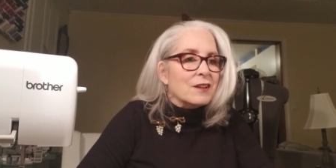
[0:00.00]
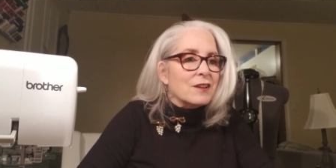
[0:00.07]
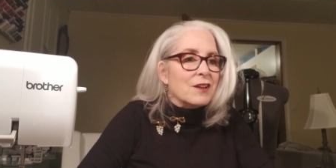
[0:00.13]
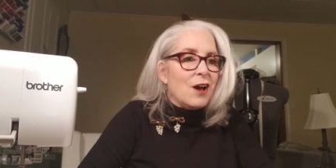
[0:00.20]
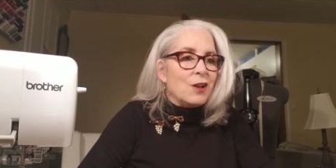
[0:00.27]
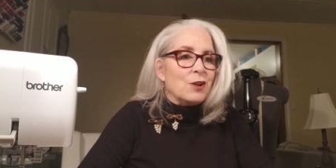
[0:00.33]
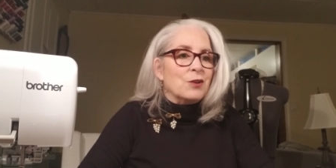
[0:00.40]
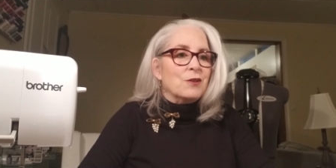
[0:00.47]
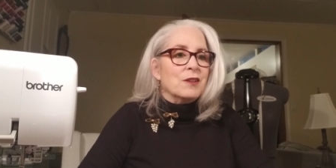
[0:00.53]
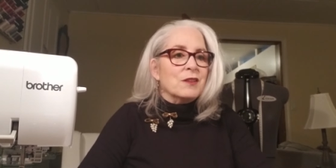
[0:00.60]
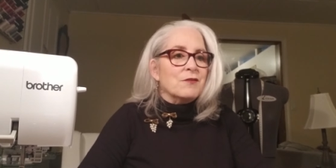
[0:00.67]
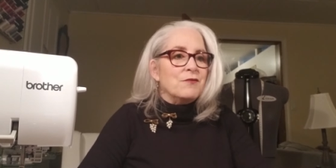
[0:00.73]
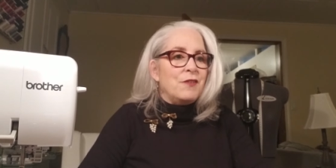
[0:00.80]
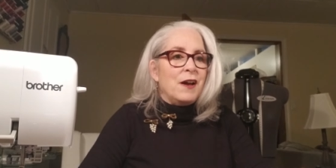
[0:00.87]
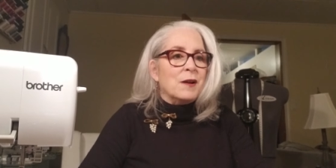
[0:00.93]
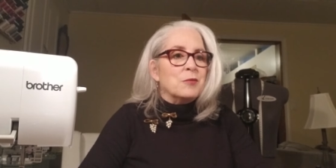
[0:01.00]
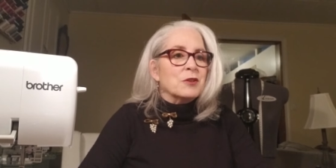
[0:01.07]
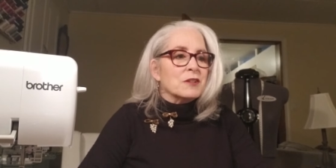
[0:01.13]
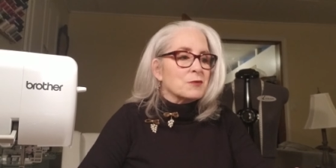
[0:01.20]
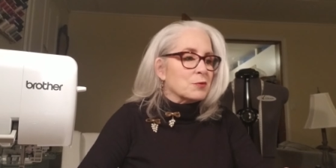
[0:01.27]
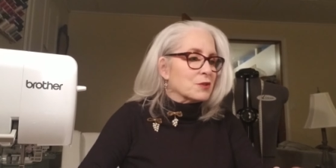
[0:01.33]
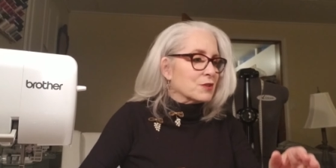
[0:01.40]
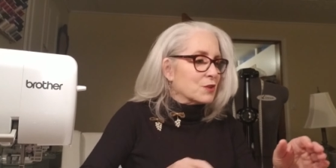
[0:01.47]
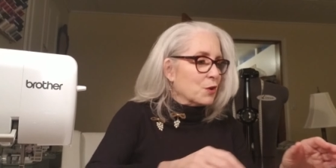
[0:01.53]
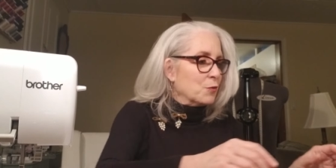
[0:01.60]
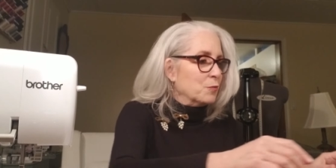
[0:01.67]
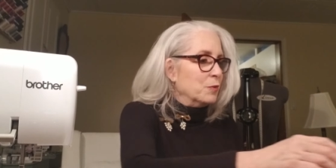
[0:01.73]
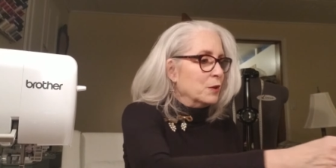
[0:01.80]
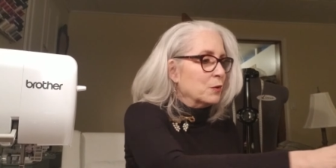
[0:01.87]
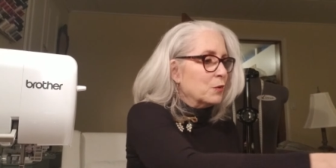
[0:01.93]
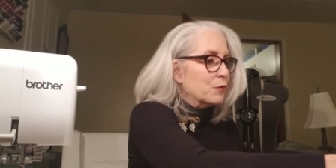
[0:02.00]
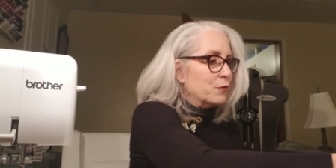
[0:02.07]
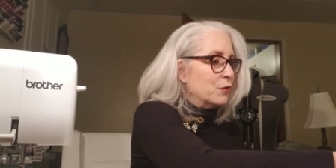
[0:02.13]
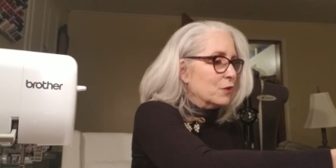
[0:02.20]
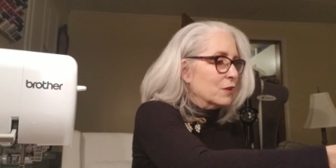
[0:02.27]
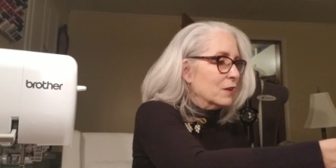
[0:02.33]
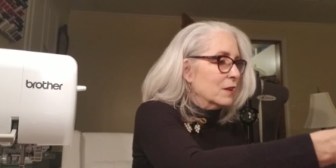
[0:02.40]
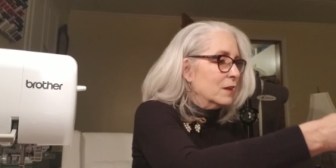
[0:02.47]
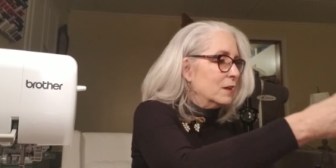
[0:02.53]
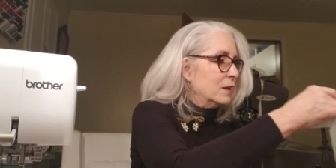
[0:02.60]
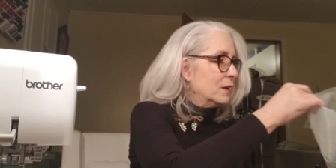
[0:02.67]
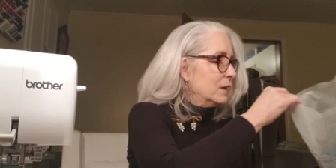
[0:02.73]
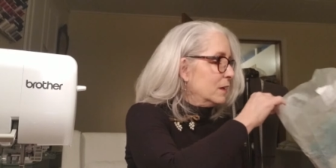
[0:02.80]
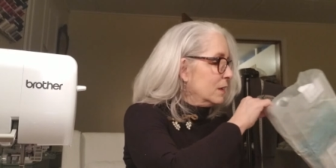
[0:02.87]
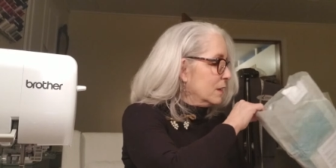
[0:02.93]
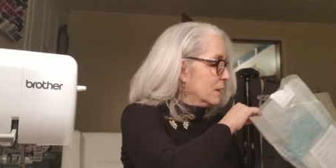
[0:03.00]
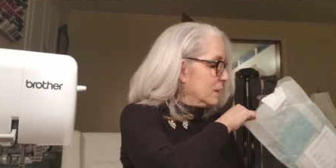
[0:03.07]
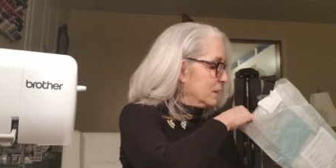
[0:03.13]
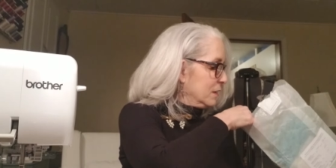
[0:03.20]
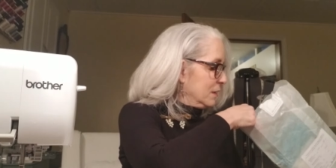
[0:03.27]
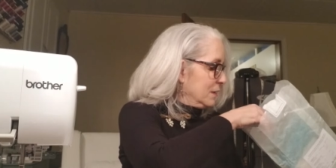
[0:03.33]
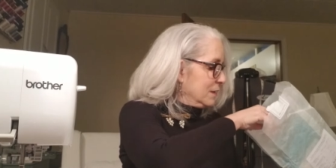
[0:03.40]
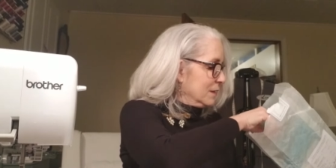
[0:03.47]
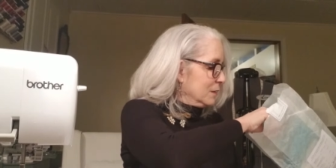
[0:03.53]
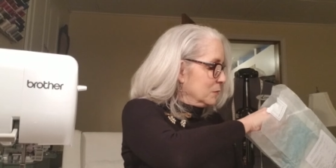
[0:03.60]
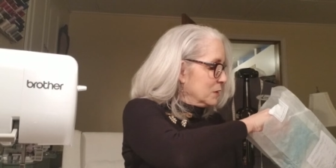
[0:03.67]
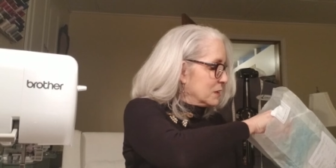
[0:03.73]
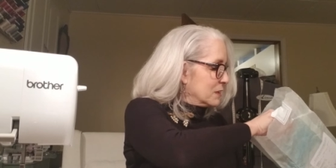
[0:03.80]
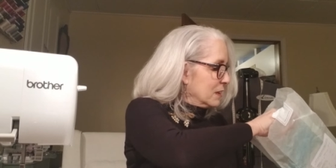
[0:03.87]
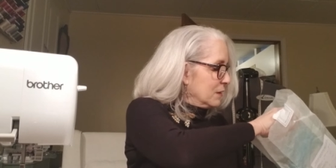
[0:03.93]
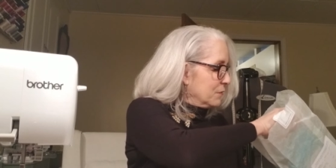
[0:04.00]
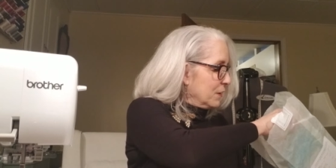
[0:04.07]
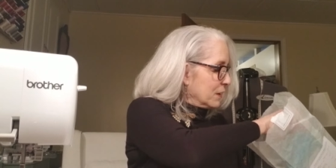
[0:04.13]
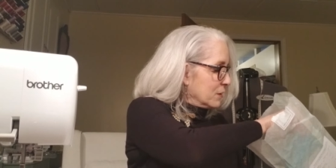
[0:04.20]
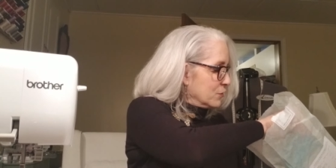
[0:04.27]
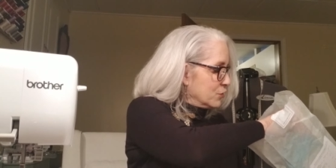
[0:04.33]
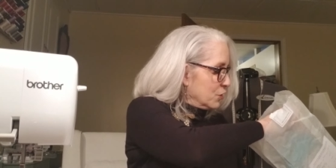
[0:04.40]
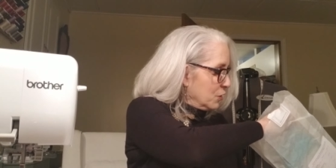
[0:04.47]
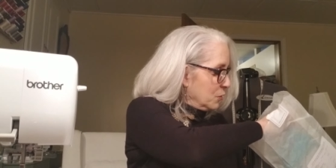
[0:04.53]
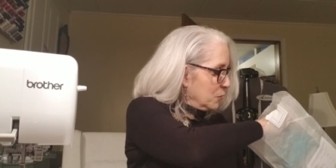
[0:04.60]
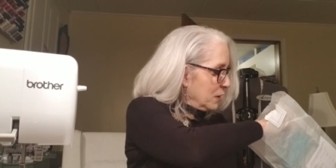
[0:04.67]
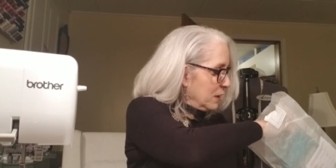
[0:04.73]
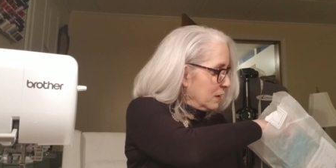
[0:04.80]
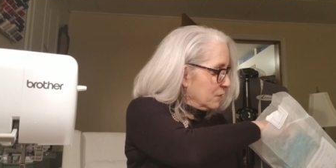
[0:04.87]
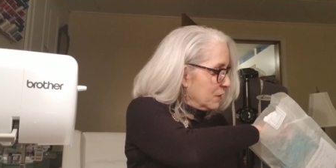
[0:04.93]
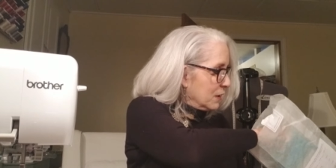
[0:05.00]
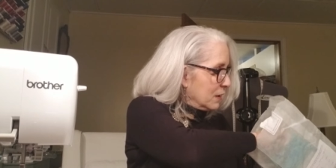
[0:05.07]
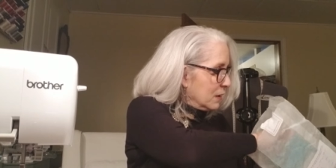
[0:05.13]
color and the fabrics were so beautiful. Let me see if I can show you any of it.